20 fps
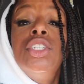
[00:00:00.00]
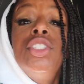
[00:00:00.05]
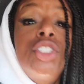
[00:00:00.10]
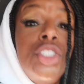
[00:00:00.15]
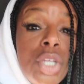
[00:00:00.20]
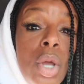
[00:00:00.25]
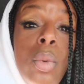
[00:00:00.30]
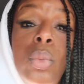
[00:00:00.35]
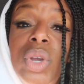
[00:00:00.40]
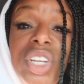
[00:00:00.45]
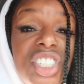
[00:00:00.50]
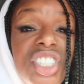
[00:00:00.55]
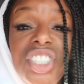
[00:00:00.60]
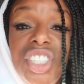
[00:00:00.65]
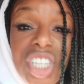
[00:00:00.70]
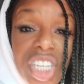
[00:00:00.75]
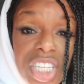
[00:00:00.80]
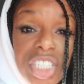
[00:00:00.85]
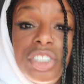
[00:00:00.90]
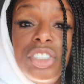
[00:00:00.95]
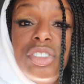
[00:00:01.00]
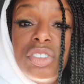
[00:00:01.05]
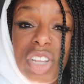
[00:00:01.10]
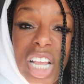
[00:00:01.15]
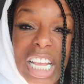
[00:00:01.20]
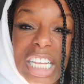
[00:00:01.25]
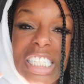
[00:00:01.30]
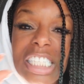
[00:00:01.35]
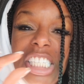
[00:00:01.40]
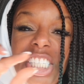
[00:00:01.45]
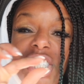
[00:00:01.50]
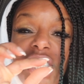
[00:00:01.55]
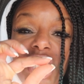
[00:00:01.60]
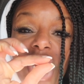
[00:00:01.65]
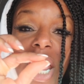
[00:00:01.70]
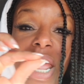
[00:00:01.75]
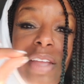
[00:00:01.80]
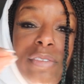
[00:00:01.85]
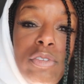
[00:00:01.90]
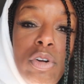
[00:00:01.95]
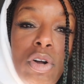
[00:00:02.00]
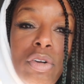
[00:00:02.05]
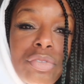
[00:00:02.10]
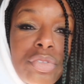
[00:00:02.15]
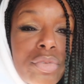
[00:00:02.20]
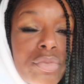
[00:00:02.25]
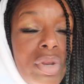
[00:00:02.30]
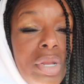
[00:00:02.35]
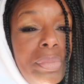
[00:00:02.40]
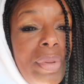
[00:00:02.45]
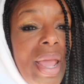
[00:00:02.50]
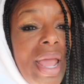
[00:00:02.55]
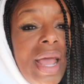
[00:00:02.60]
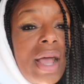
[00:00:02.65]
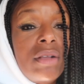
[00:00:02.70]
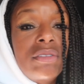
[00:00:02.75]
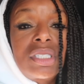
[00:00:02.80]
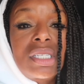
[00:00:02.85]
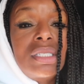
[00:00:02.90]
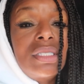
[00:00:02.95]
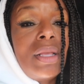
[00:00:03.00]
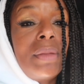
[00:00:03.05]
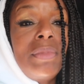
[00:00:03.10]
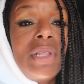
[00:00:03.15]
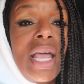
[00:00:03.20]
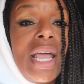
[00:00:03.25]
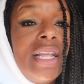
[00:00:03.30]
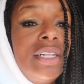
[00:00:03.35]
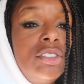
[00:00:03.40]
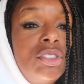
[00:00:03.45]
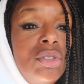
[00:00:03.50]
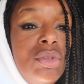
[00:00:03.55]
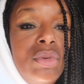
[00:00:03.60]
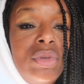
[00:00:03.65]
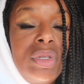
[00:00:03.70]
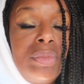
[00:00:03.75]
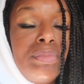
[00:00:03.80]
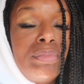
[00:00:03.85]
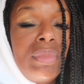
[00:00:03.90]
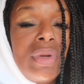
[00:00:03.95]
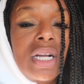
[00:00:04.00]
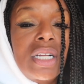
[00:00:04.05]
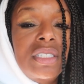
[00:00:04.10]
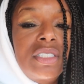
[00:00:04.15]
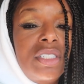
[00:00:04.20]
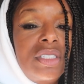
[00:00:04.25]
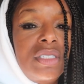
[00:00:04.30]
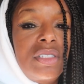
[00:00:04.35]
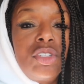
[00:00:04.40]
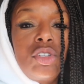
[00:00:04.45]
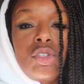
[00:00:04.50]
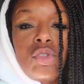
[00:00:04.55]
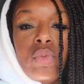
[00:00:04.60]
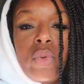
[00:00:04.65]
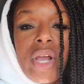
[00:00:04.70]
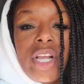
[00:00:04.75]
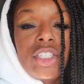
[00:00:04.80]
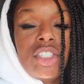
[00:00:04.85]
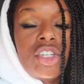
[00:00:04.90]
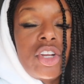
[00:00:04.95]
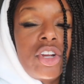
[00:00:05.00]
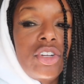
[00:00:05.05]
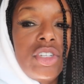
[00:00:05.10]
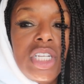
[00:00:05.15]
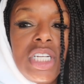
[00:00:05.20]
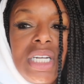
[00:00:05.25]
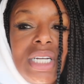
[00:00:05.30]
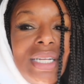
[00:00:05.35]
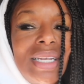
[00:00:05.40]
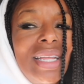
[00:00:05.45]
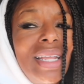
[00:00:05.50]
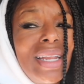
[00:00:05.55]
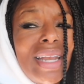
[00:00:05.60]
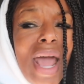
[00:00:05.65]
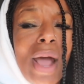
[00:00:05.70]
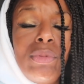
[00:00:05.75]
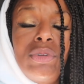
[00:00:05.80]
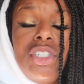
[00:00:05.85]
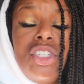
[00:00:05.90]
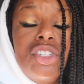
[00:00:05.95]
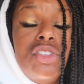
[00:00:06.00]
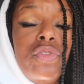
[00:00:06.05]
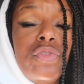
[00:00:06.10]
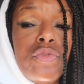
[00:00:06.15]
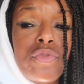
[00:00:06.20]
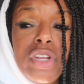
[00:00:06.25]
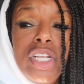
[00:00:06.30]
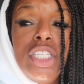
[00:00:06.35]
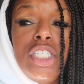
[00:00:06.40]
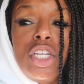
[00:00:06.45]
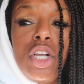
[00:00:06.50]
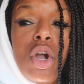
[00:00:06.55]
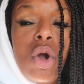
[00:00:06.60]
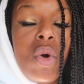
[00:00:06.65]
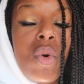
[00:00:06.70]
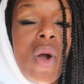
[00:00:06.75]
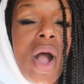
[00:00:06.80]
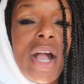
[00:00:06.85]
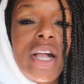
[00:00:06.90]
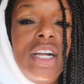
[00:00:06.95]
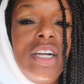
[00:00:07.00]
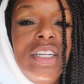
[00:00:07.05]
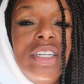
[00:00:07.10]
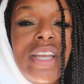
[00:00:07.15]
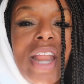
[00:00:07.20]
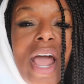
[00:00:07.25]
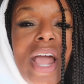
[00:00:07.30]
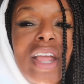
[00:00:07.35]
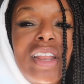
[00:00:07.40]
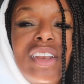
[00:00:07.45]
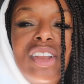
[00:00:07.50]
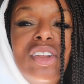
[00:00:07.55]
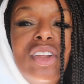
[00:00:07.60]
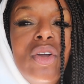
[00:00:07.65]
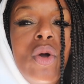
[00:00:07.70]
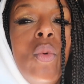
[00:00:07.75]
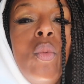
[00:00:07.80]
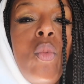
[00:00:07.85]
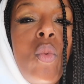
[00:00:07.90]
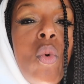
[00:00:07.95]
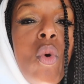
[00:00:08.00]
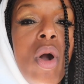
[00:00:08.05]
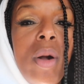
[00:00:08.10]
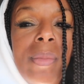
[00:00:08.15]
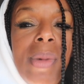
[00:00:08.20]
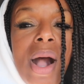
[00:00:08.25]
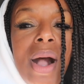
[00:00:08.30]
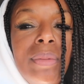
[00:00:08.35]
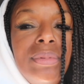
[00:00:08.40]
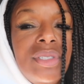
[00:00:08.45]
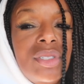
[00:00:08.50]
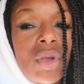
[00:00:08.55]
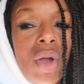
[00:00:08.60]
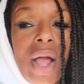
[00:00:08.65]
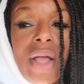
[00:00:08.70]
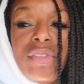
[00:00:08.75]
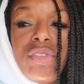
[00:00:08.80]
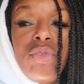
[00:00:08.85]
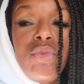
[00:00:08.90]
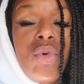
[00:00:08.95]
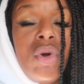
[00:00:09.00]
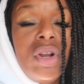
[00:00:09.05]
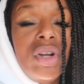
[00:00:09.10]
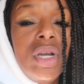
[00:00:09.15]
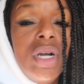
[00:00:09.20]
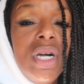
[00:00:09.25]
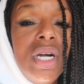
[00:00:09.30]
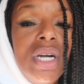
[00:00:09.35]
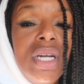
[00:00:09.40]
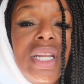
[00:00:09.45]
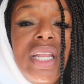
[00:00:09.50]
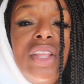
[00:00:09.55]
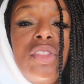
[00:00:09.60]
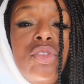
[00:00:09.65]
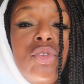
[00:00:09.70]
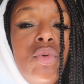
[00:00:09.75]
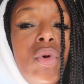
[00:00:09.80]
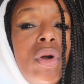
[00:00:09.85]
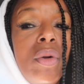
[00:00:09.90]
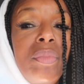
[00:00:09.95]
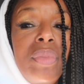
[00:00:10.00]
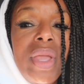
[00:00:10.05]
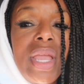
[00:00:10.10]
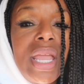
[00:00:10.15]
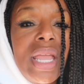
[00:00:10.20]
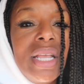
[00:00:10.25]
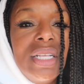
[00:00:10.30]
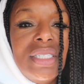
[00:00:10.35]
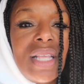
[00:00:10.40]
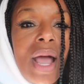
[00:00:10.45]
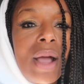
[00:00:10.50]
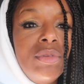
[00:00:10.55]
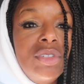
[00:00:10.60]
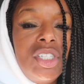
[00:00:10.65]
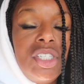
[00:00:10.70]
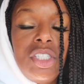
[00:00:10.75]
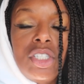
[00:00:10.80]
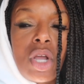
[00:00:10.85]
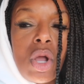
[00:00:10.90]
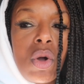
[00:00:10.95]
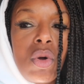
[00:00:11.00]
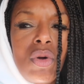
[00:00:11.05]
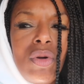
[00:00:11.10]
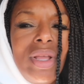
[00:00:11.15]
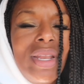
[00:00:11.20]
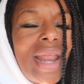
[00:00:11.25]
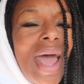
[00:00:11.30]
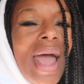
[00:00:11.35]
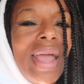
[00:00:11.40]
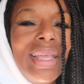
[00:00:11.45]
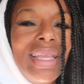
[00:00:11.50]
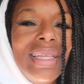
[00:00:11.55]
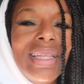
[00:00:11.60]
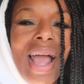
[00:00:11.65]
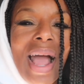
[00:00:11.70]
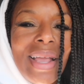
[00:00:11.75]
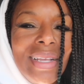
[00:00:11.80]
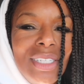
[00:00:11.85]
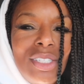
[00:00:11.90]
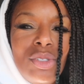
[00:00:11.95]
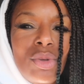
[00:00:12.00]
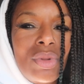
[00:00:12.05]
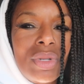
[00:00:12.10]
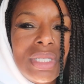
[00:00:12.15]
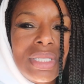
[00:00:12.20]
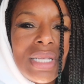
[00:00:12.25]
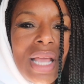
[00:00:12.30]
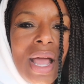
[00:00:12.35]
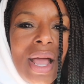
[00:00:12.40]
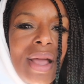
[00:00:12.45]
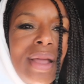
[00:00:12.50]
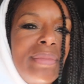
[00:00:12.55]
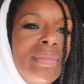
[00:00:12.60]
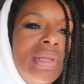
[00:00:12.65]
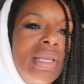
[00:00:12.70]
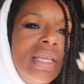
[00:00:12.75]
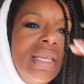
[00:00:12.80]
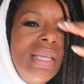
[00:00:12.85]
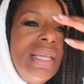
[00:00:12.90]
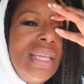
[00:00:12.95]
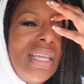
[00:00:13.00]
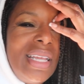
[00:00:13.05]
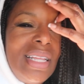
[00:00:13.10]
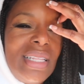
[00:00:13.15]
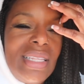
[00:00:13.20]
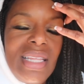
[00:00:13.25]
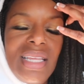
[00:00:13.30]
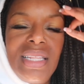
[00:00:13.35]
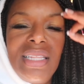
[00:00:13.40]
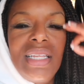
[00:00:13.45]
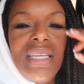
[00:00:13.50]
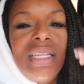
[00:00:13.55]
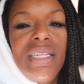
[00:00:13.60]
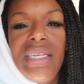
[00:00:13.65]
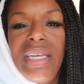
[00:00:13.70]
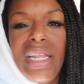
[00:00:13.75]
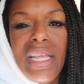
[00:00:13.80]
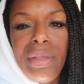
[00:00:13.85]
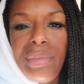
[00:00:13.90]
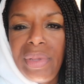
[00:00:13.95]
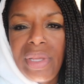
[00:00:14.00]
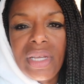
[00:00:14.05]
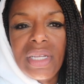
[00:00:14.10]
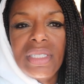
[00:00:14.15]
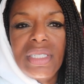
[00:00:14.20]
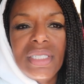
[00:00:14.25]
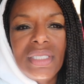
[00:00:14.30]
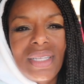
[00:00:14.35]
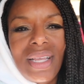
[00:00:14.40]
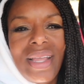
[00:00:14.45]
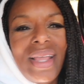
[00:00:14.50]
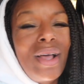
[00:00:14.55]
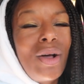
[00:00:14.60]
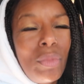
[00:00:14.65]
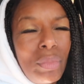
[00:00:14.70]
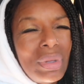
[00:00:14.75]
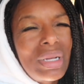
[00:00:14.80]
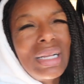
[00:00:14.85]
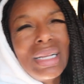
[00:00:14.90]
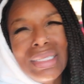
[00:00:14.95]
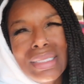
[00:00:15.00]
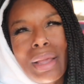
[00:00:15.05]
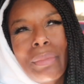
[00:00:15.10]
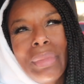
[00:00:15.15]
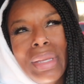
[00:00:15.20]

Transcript: so we just gonna shave off 3 pounds because I'm not doing the sweatshirt, the hoodie, and I was just freezing cold. I could not warm up, so I threw on a hoodie, threw on pants. I was just cold, and I ate ice all the time, and then the anemia doesn't help because